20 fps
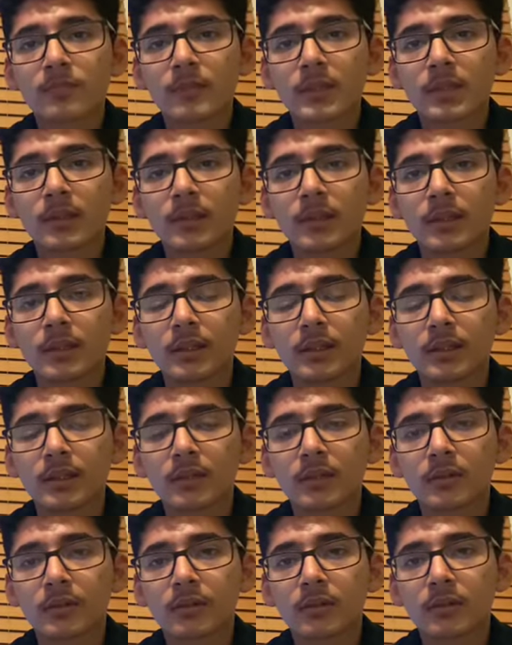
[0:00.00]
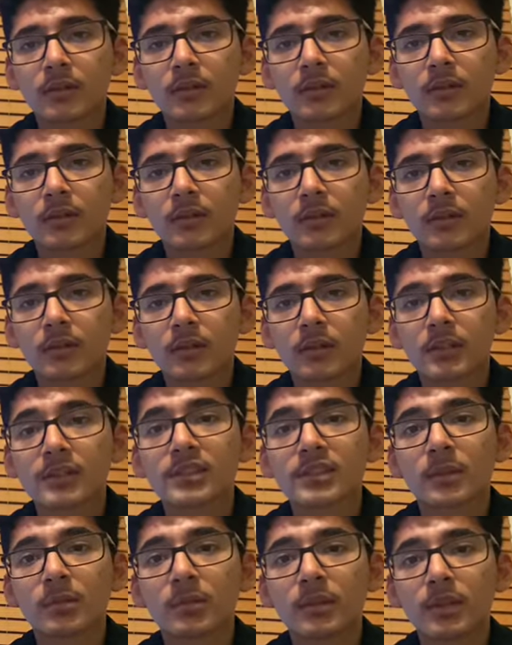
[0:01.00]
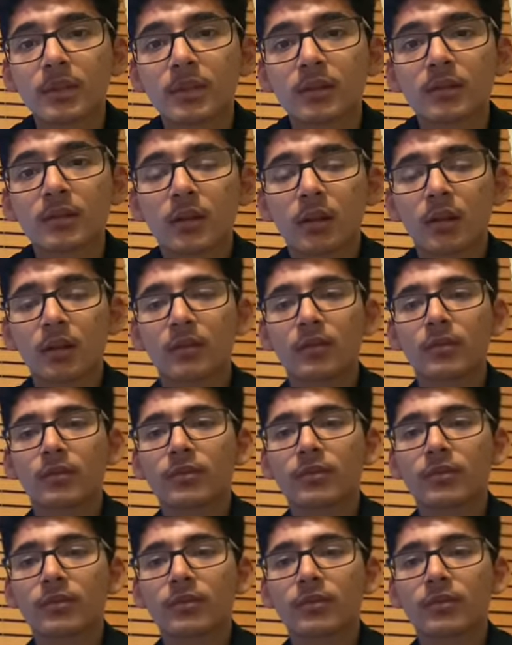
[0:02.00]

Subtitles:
the assembly of